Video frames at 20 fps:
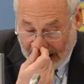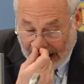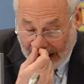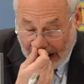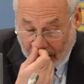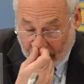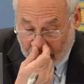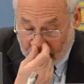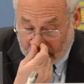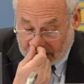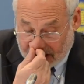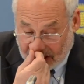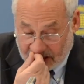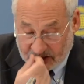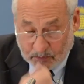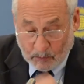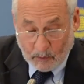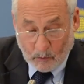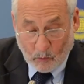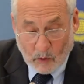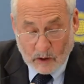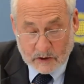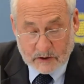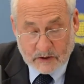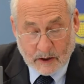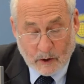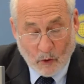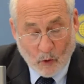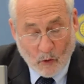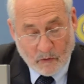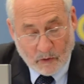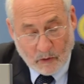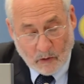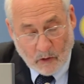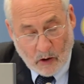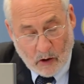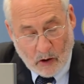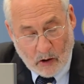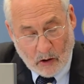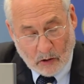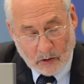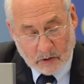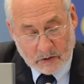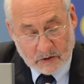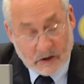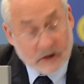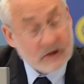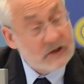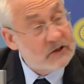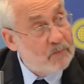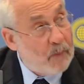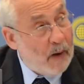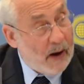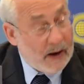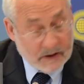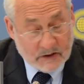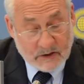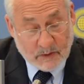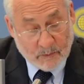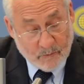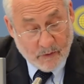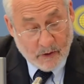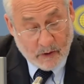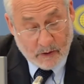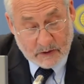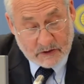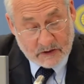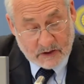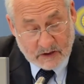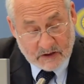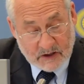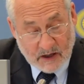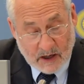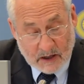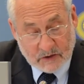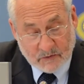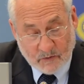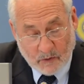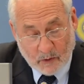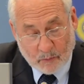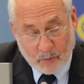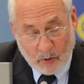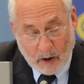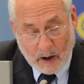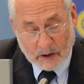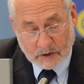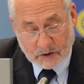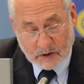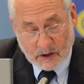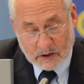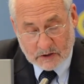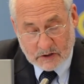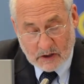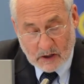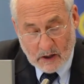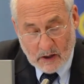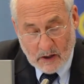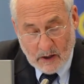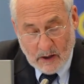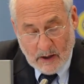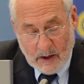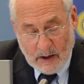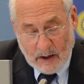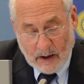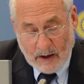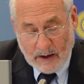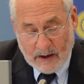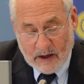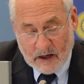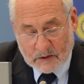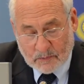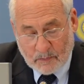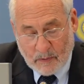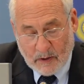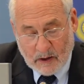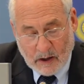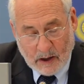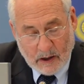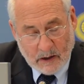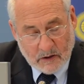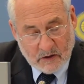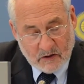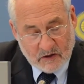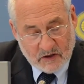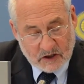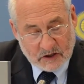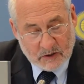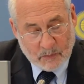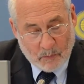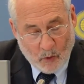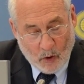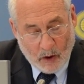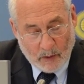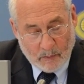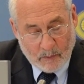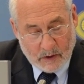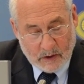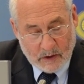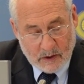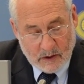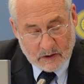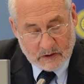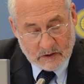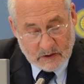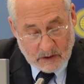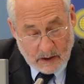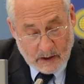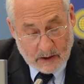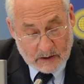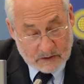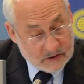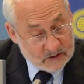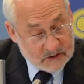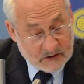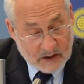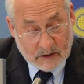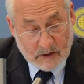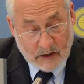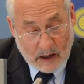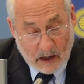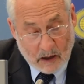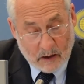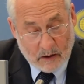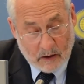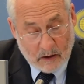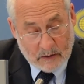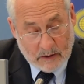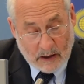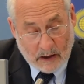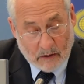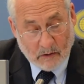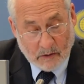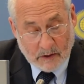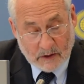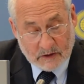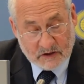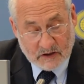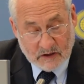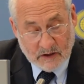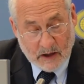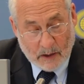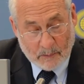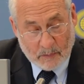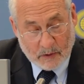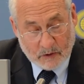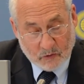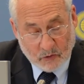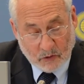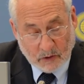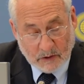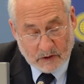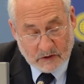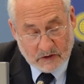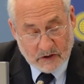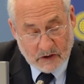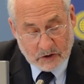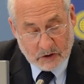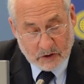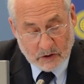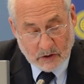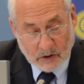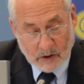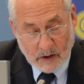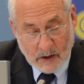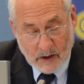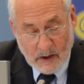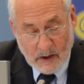our assessment was that overall, despite some very successful projects, it's been a disappointment. It's, as I say, not only has it not been truly additional,